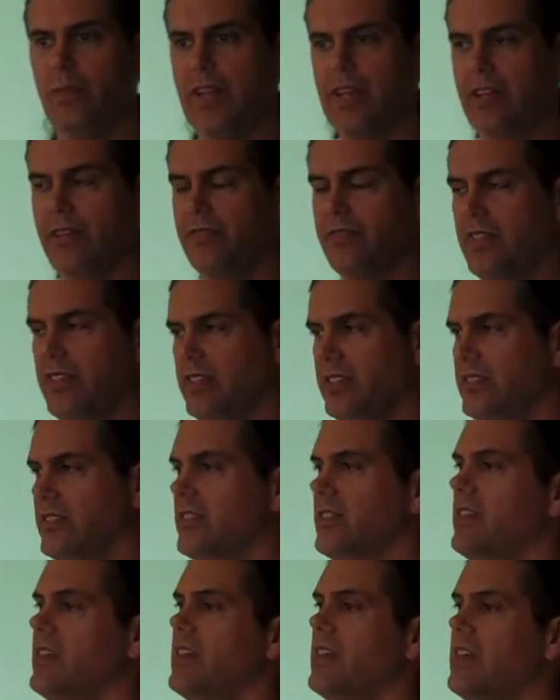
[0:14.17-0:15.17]
Make a fist,
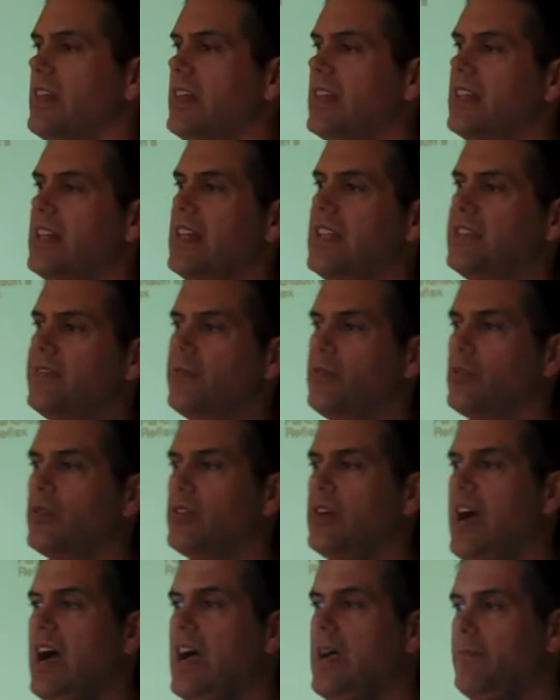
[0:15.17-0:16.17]
that's
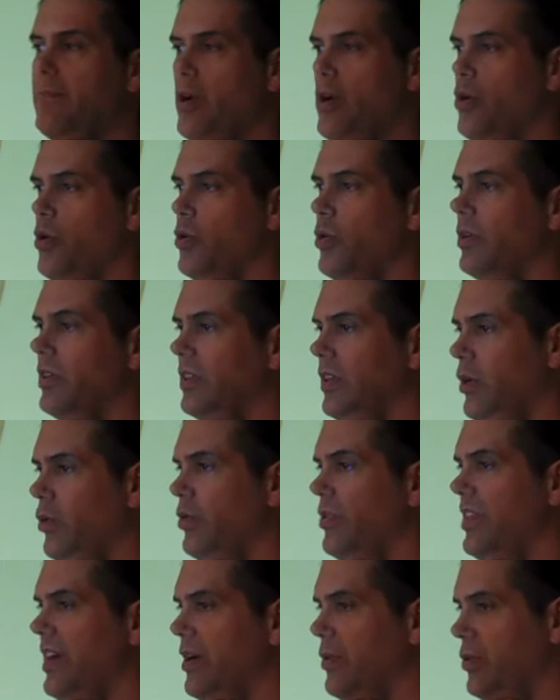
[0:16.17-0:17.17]
for hypo, low
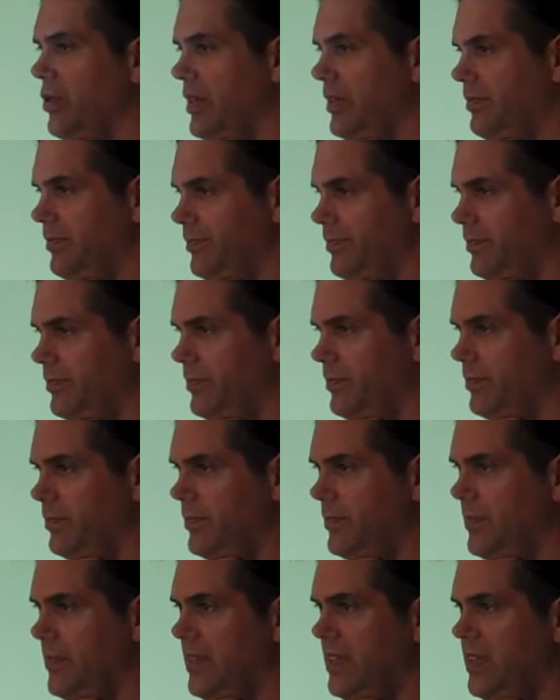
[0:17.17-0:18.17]
thyroid.
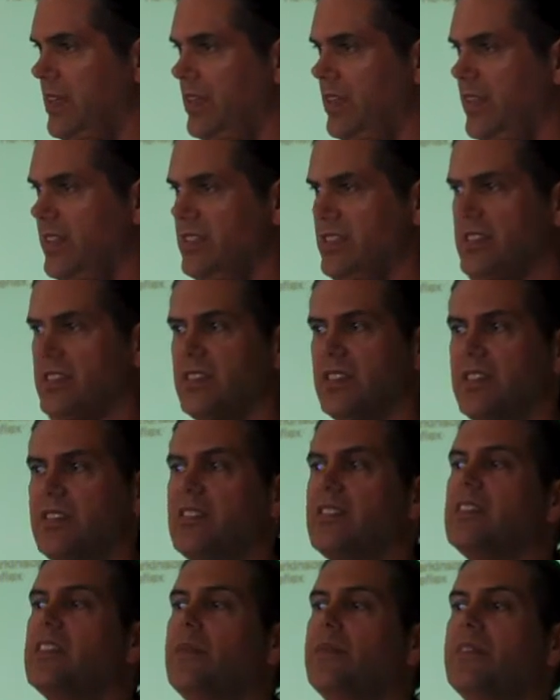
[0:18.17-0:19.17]
This is
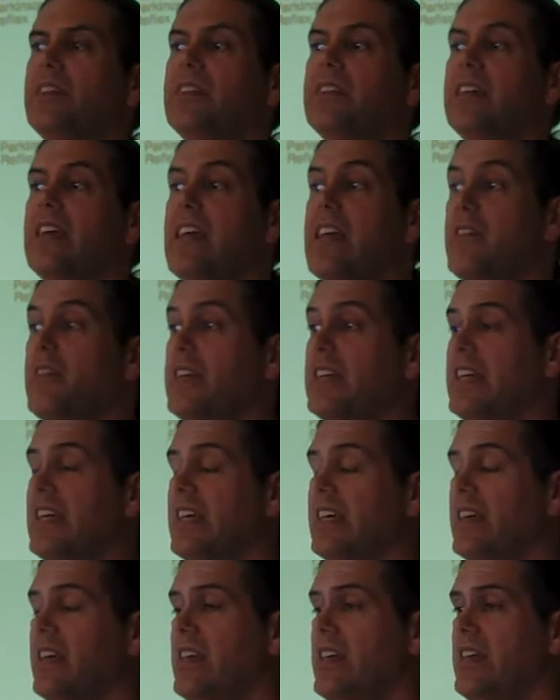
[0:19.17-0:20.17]
something that every
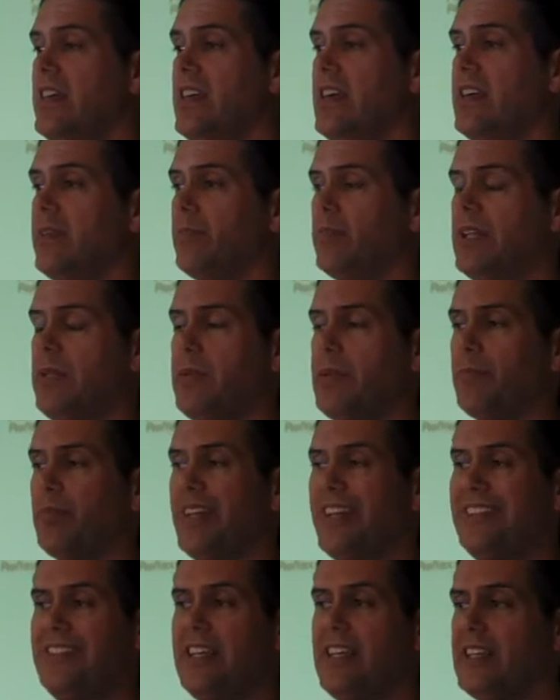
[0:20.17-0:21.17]
day. And believe me,
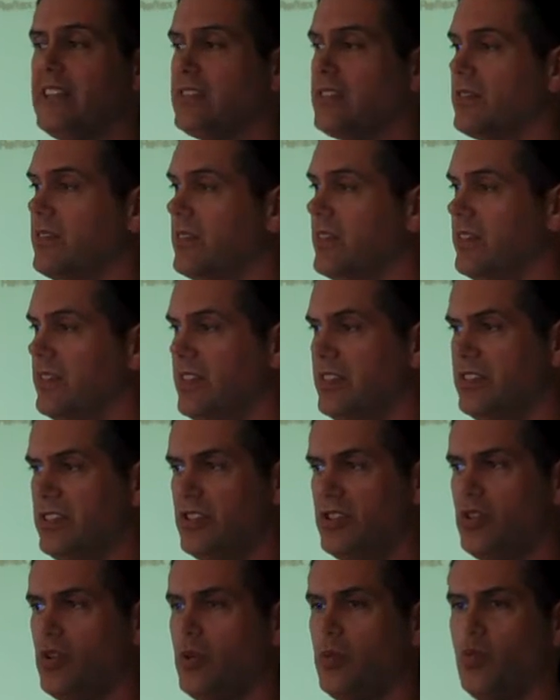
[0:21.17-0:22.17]
blood tests, this
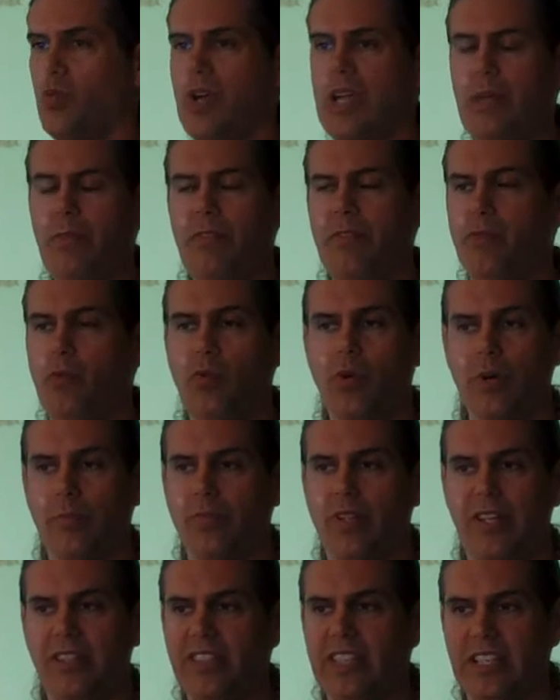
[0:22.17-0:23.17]
will show up way before a
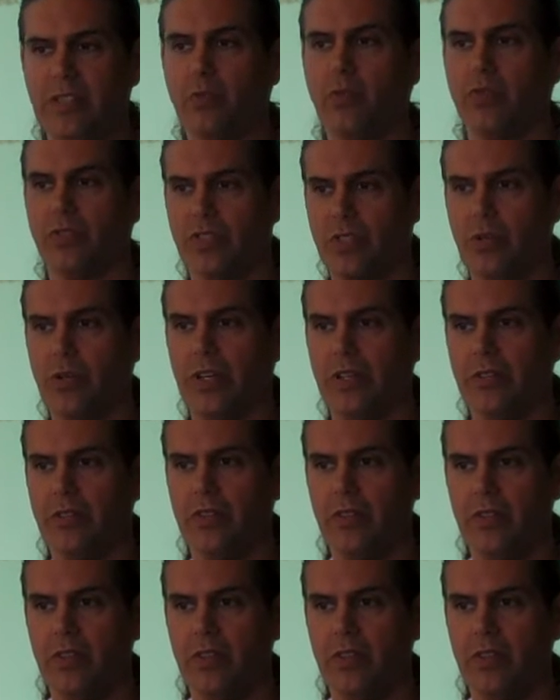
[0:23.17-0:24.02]
blood test will show it.